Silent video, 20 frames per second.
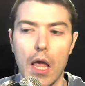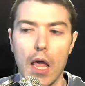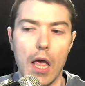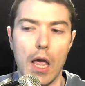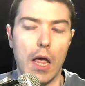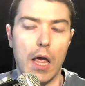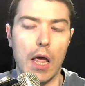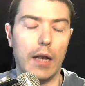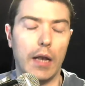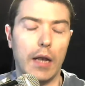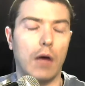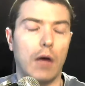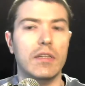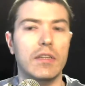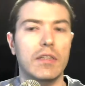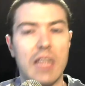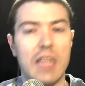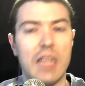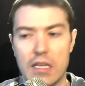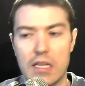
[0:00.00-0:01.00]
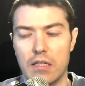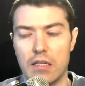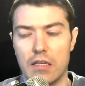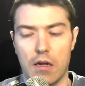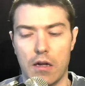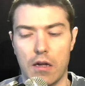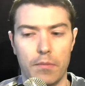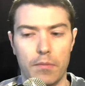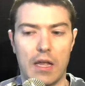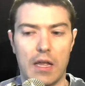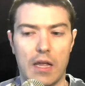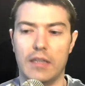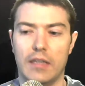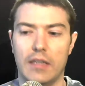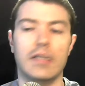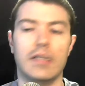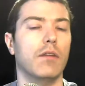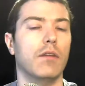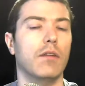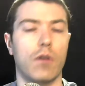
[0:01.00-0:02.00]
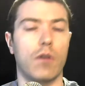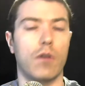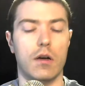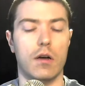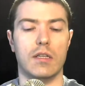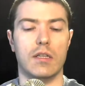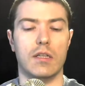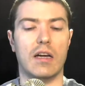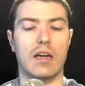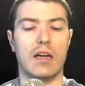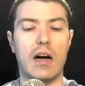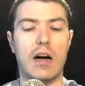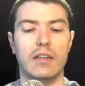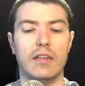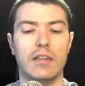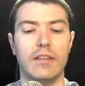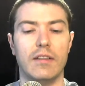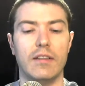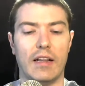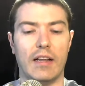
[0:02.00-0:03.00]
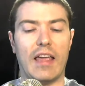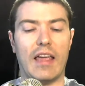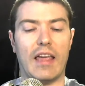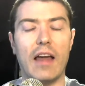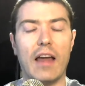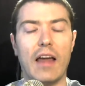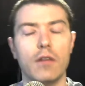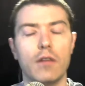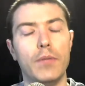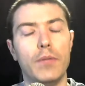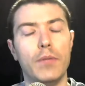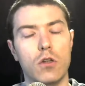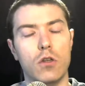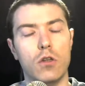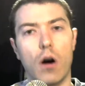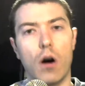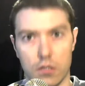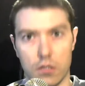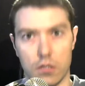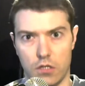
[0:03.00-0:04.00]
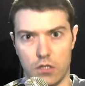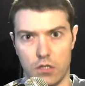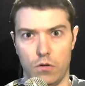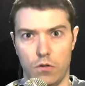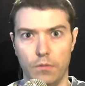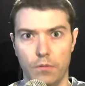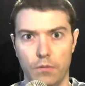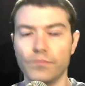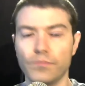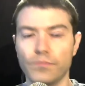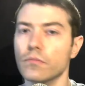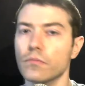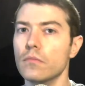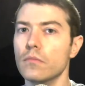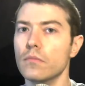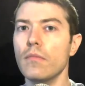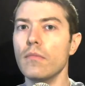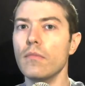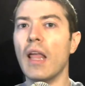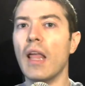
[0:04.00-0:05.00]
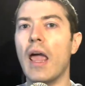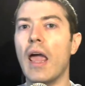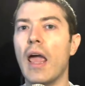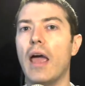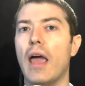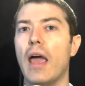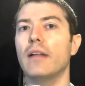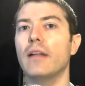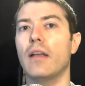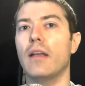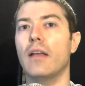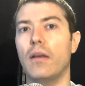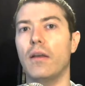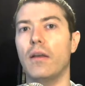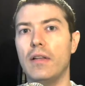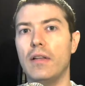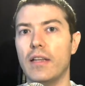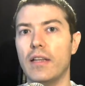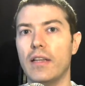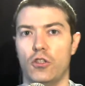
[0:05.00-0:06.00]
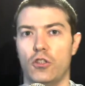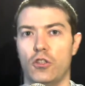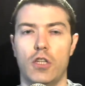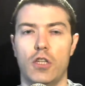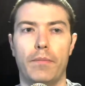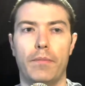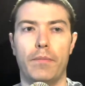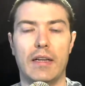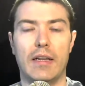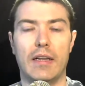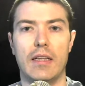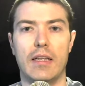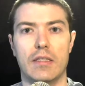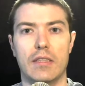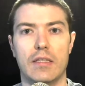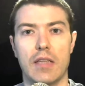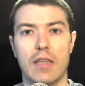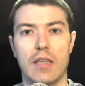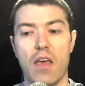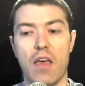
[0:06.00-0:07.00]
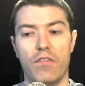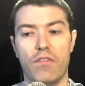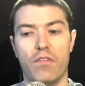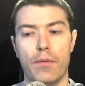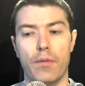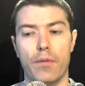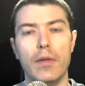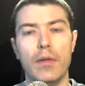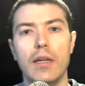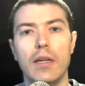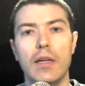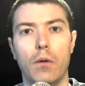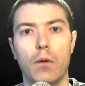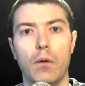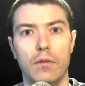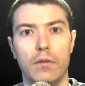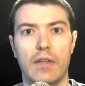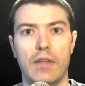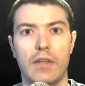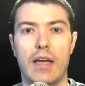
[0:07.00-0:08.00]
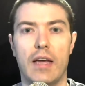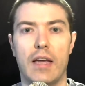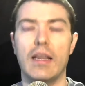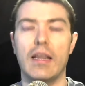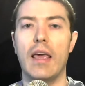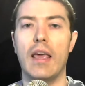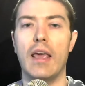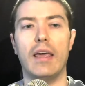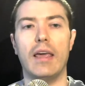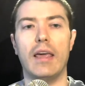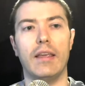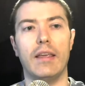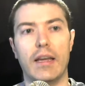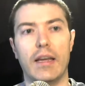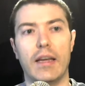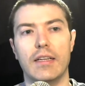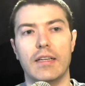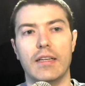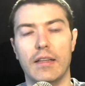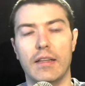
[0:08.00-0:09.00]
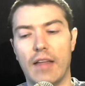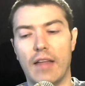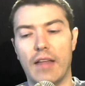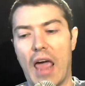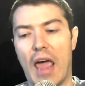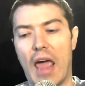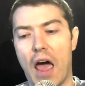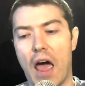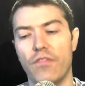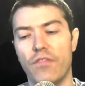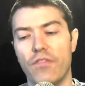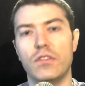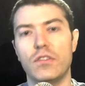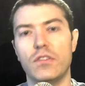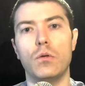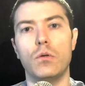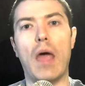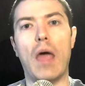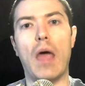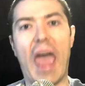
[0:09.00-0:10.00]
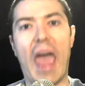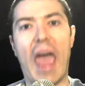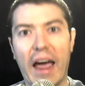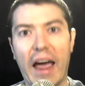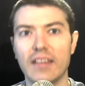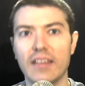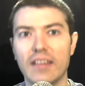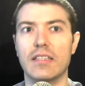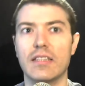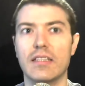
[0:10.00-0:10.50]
Now this has accumulated in, of course, a cult that cannot be talked to, and a leadership that is familiar with that, yet they have to act,